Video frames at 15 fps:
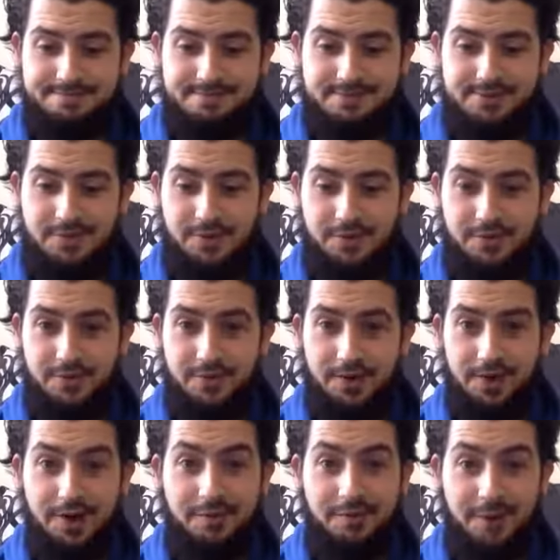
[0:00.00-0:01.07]
So
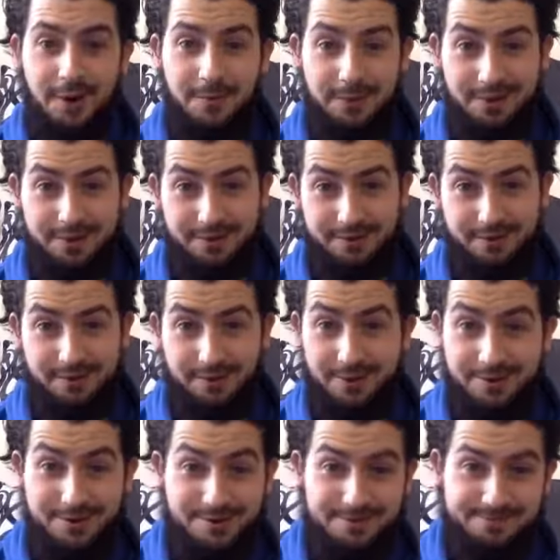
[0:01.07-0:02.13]
I rock up in King's
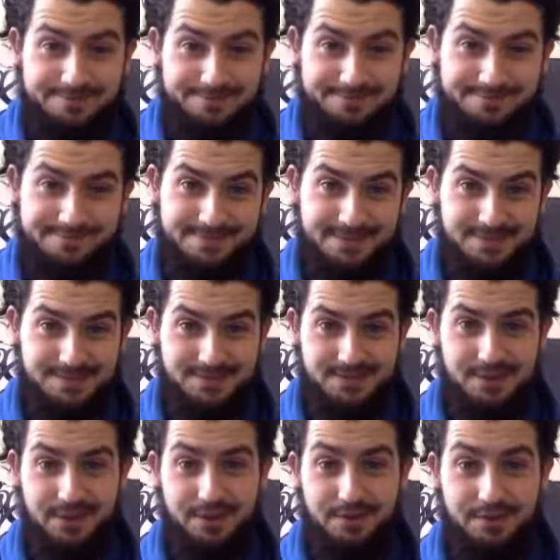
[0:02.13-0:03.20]
Cross to
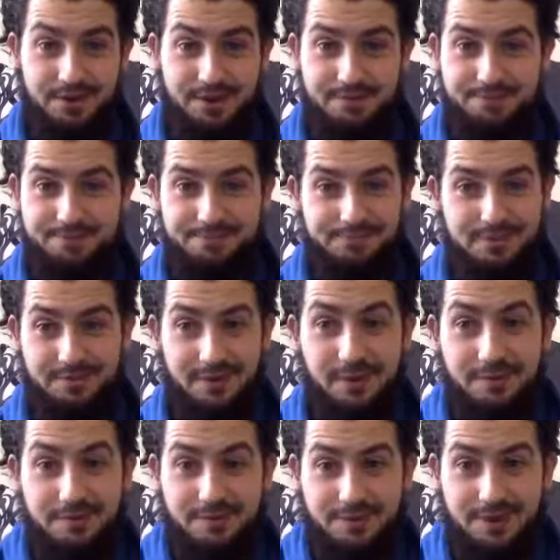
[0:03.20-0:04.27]
start uni.
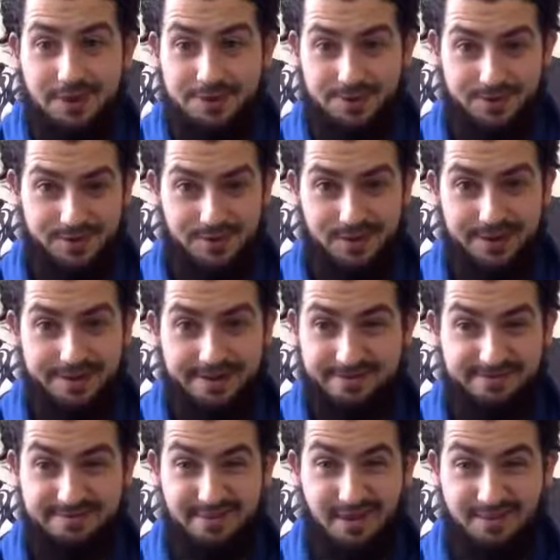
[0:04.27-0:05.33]
I'm from the countryside.
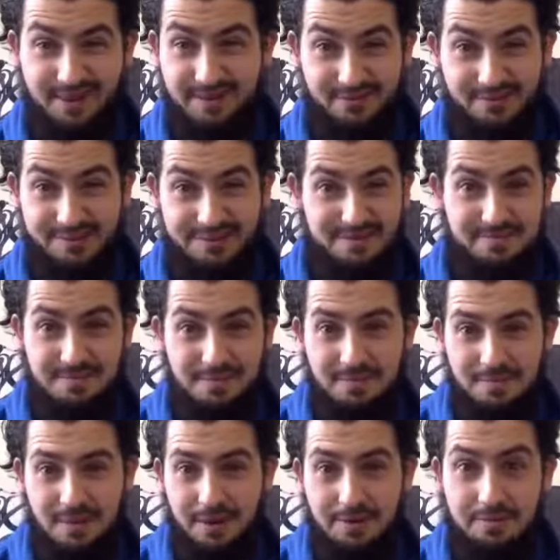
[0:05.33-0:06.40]
I've never really
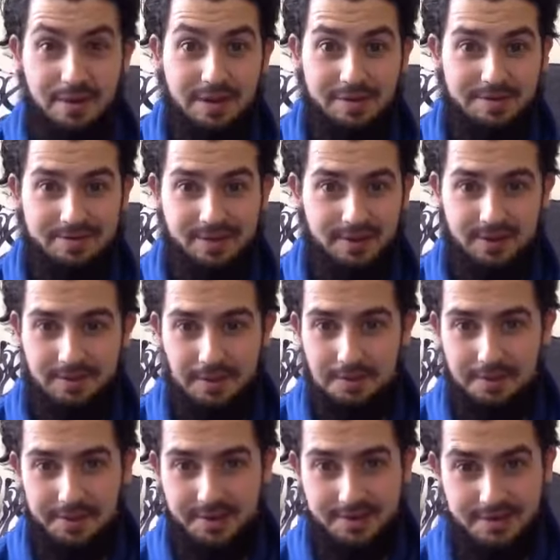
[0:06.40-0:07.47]
been to a
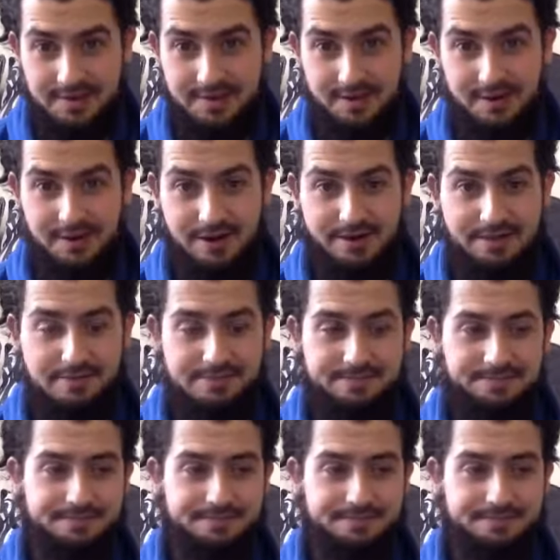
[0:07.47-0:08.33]
big city or anything.